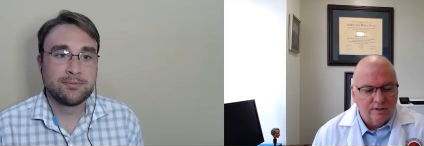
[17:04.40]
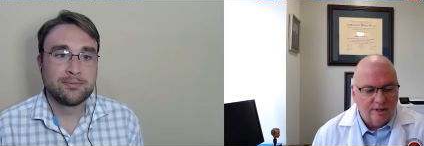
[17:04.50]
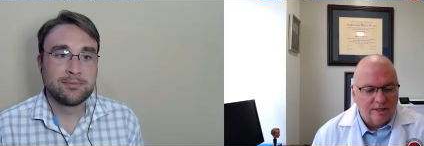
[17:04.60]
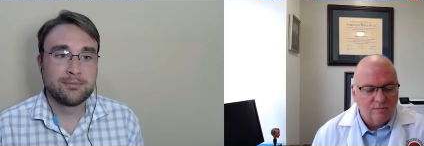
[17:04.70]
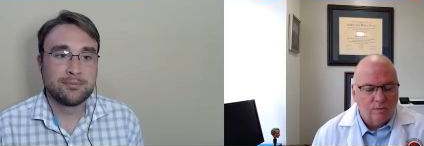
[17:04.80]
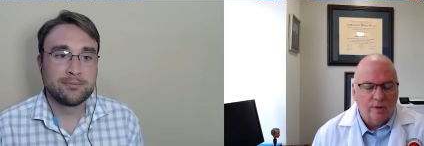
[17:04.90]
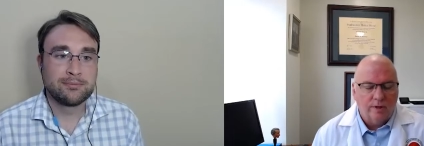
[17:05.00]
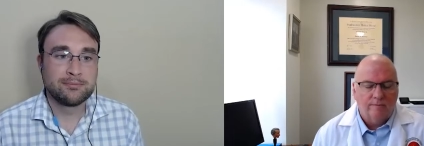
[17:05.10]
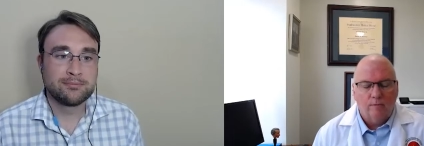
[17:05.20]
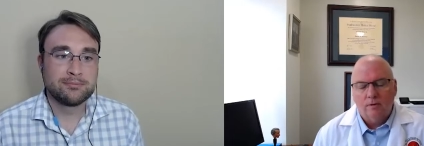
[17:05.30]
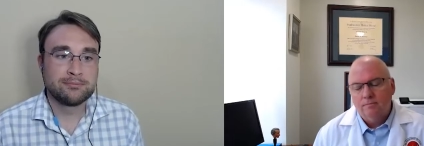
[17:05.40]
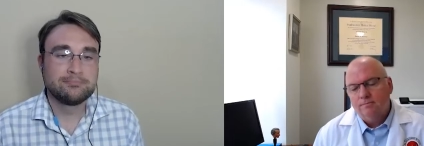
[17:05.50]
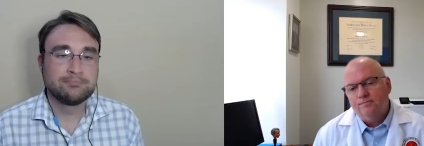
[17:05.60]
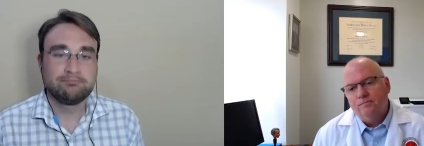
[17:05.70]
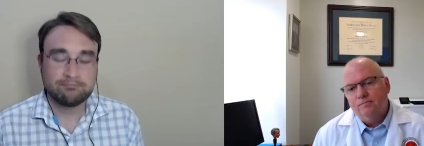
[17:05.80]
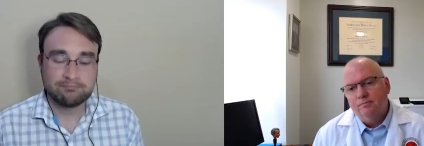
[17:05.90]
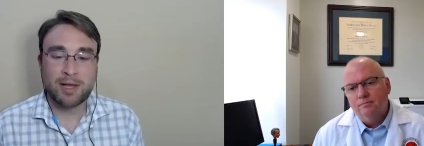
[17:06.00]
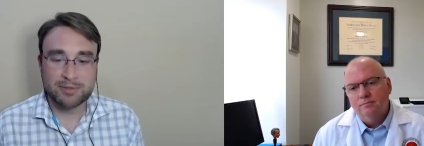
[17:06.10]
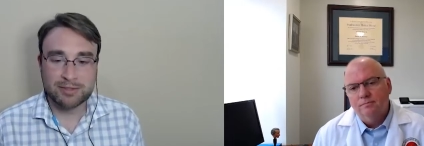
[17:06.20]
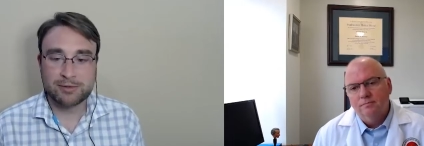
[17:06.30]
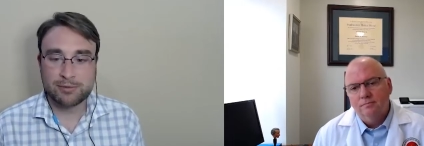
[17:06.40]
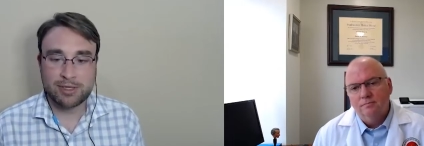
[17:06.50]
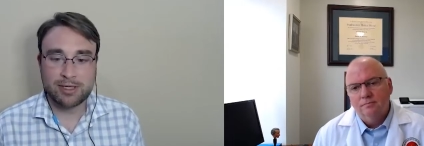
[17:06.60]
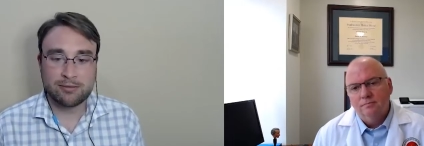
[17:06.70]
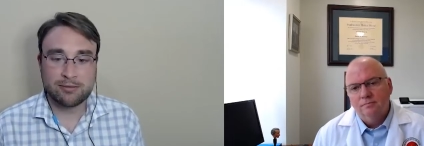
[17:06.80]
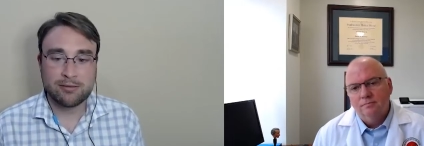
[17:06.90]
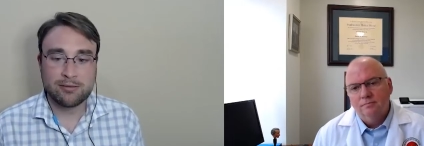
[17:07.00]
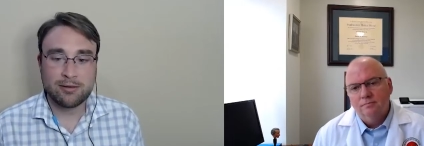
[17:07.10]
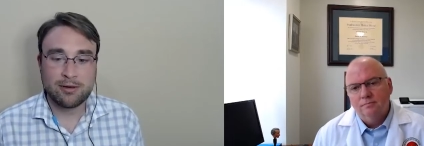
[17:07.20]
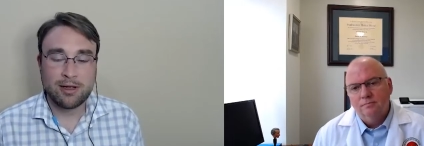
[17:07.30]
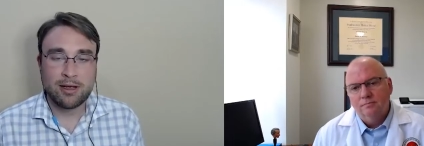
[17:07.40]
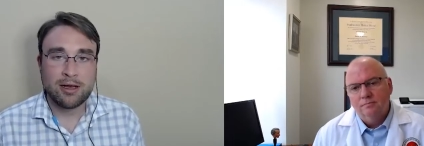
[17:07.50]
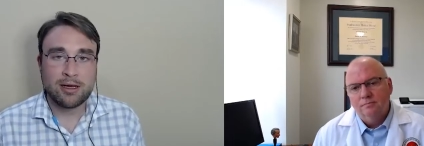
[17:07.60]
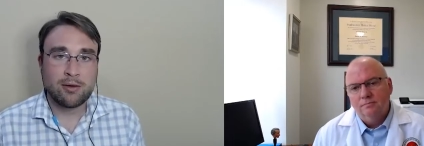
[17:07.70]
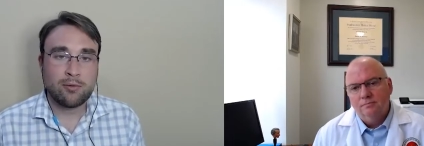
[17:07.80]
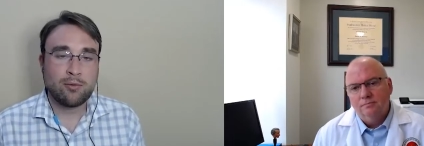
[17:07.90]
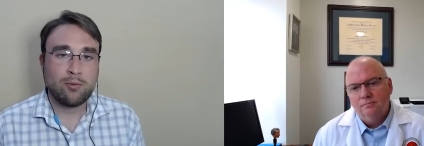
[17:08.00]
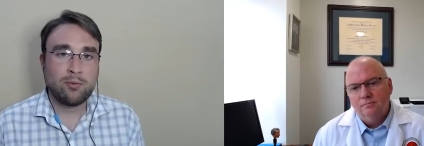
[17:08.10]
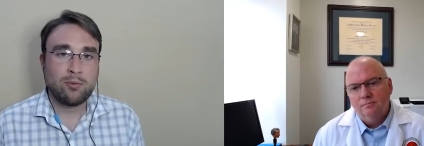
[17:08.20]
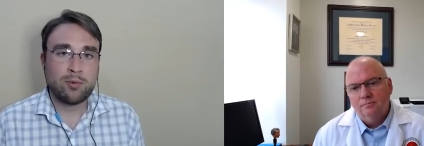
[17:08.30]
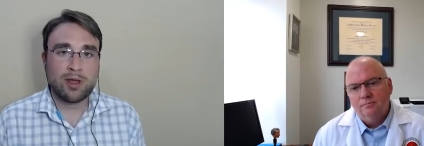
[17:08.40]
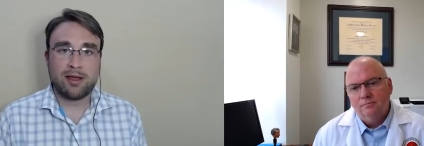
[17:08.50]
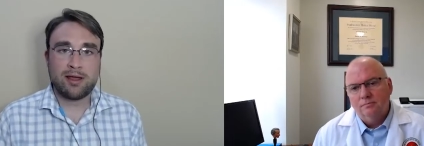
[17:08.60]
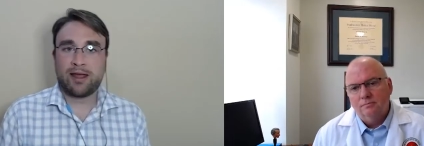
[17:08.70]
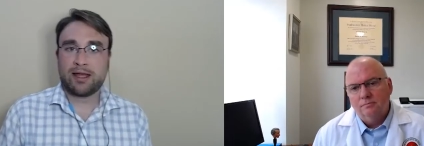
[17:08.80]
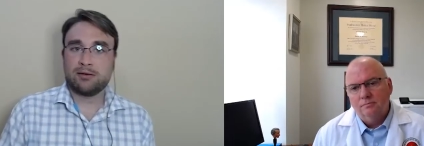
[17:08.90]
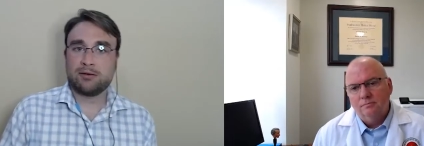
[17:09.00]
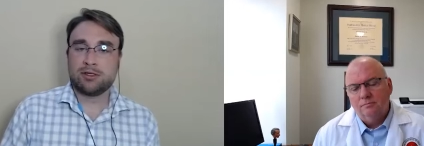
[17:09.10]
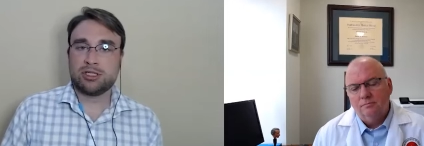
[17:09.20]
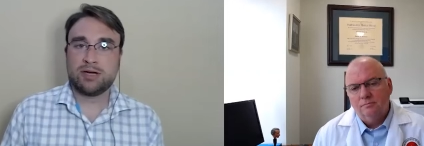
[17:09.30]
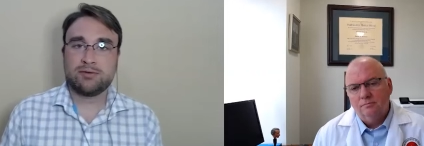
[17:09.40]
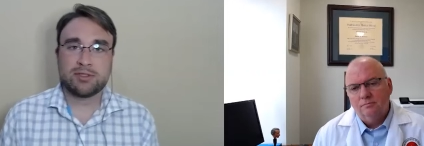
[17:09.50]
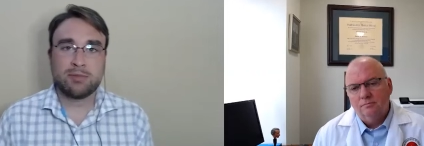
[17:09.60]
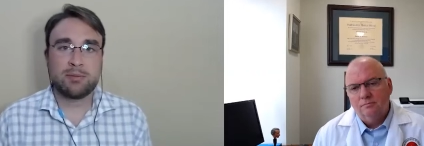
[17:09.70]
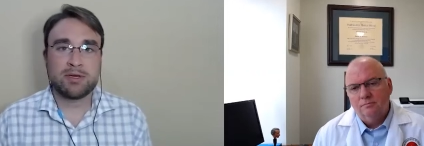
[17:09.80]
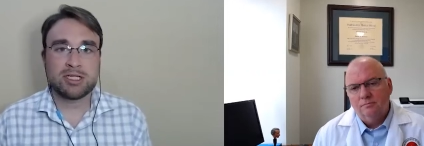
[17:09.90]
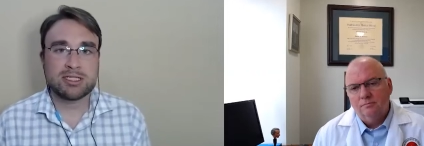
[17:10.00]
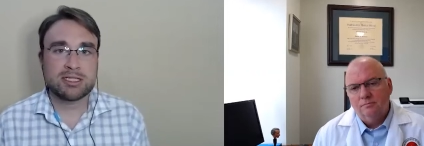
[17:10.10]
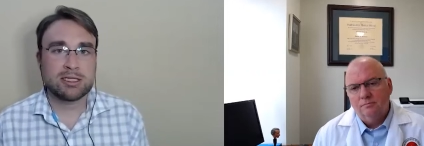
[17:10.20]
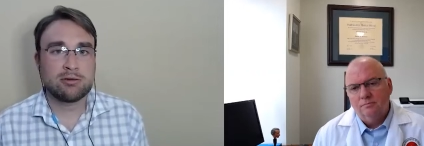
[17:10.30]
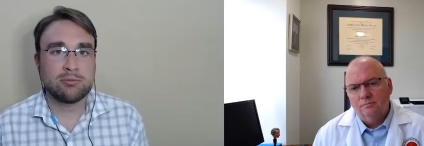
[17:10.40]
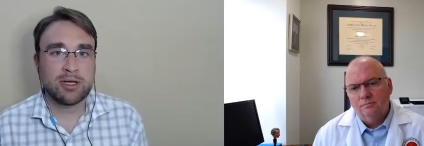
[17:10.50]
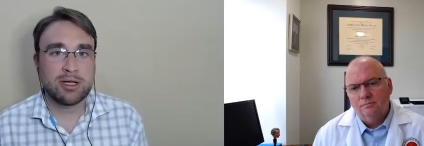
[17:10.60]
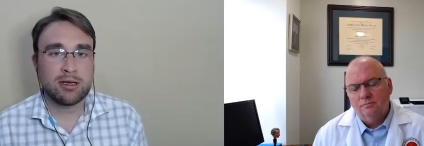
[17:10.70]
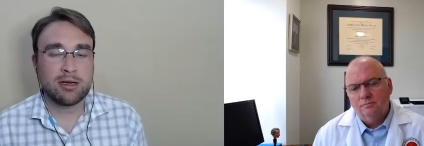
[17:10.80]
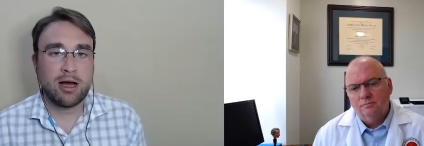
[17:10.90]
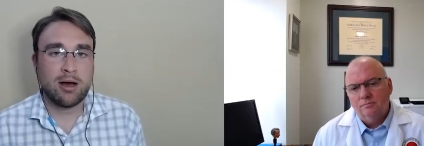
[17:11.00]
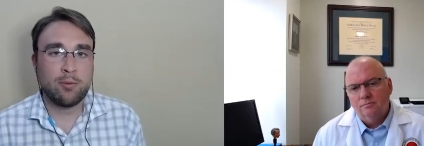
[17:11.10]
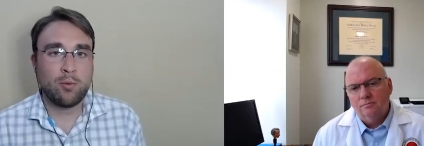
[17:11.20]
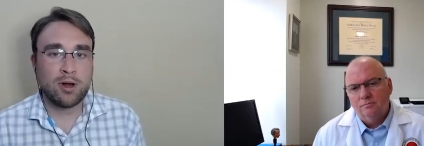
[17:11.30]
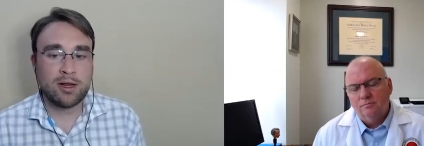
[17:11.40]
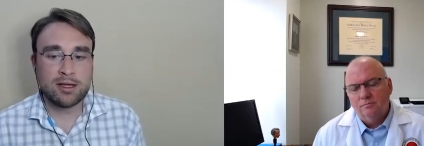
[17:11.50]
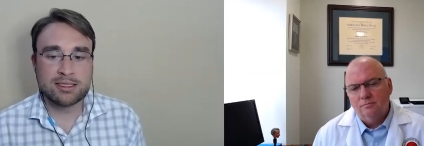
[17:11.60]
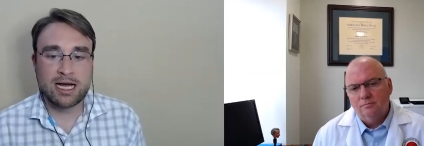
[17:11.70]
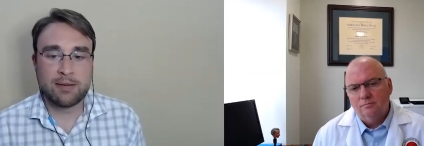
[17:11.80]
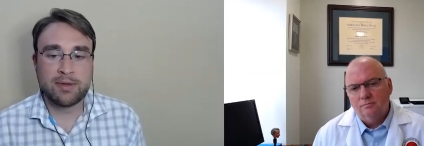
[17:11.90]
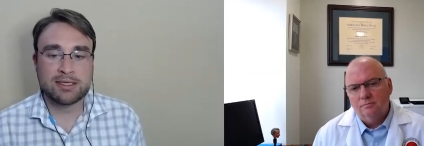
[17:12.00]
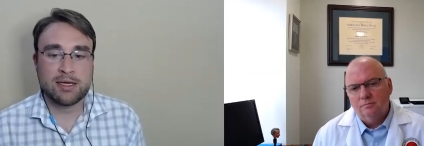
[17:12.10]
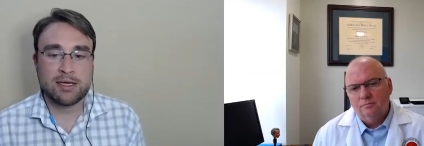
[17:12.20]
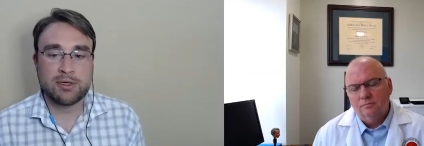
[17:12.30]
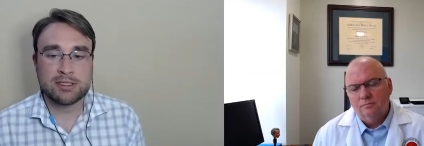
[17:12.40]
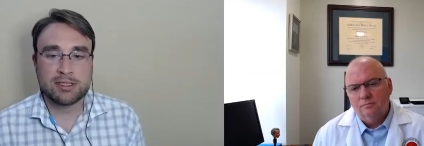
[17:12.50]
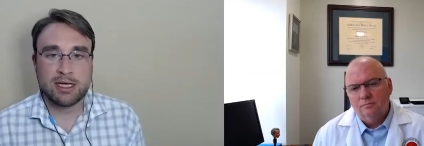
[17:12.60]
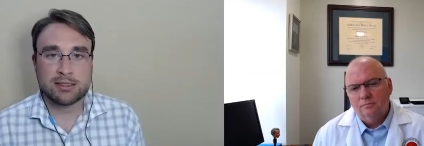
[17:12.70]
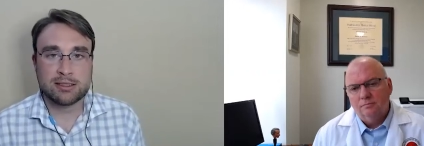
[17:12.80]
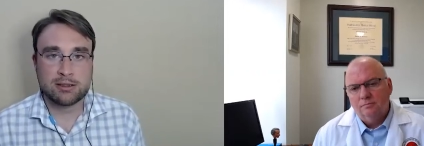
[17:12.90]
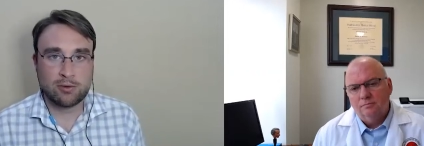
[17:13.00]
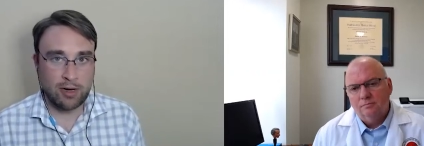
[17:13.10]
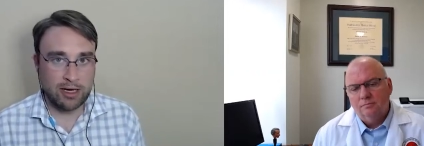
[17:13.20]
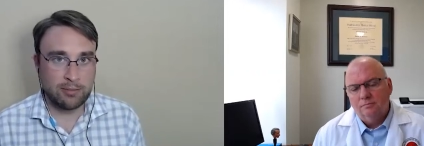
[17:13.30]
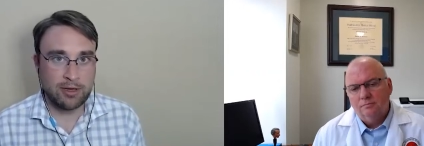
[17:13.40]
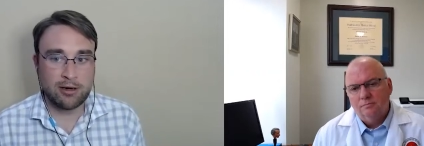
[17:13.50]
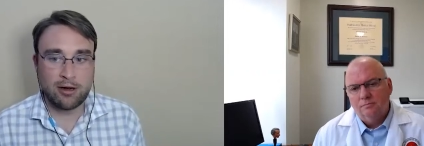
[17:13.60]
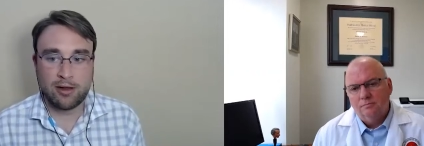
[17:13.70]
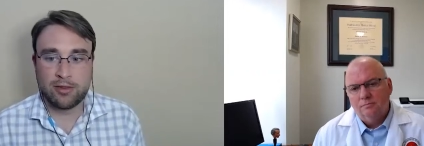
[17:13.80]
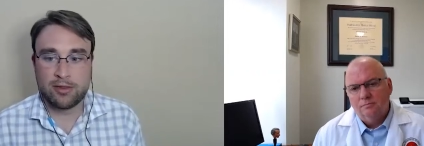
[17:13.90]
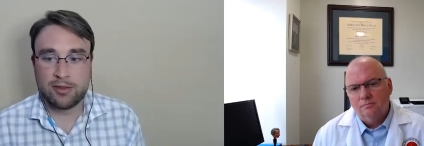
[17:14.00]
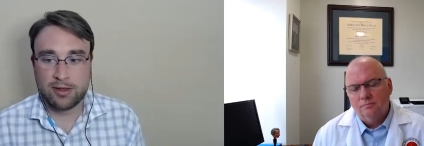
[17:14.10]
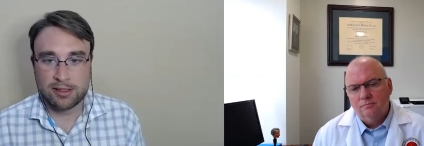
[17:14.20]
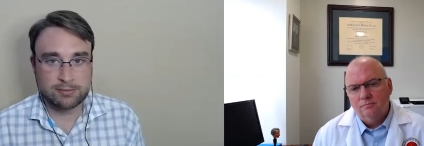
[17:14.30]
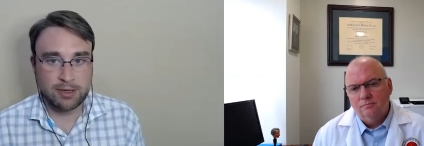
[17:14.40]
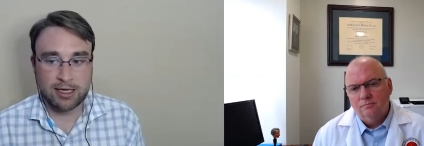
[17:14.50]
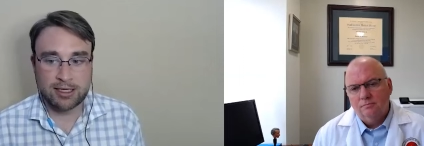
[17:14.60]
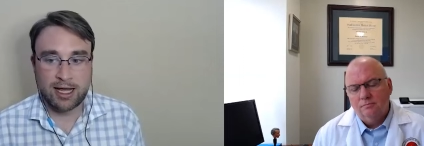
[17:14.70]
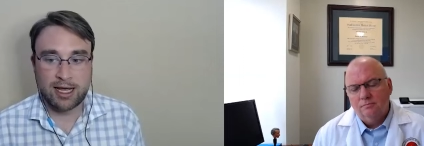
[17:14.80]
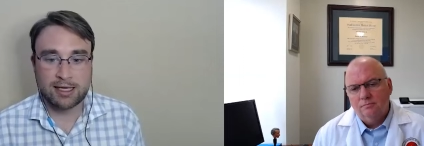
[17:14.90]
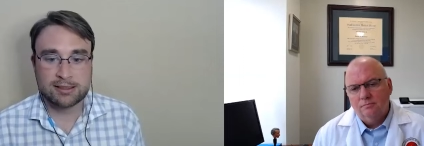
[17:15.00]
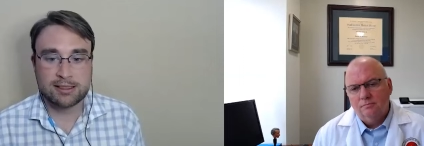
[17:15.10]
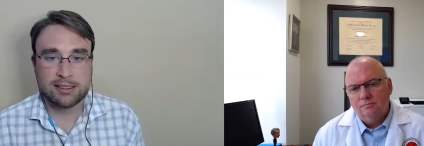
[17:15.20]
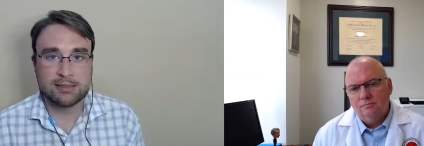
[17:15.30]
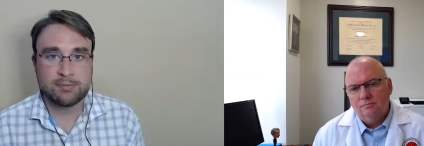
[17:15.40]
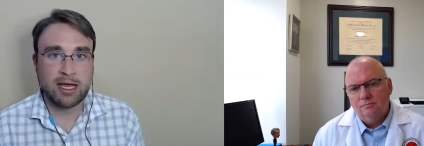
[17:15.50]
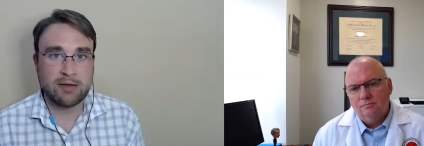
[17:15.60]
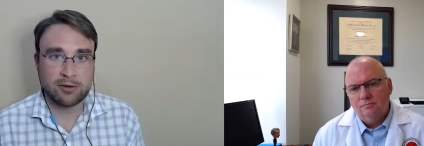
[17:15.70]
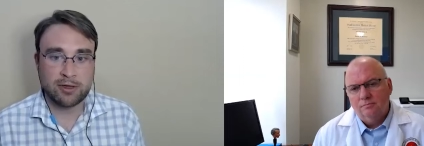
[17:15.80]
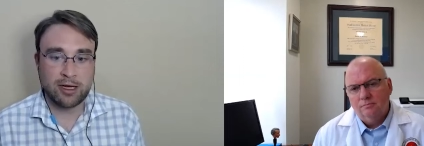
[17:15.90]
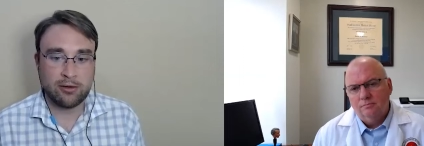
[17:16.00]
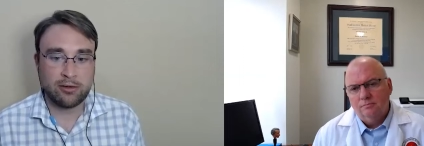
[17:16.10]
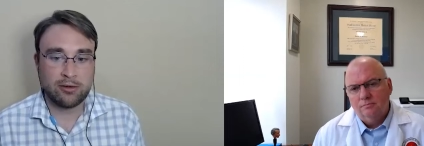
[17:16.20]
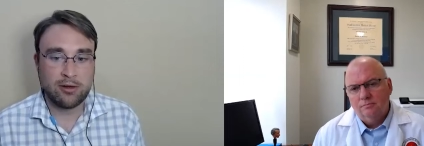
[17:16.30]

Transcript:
Speaker 1: that that's what we're here
Speaker 2: for. Absolutely. Now, if I can shift maybe just a little bit, uh, one of the topics that we discuss quite a bit on this podcast is behavioral health.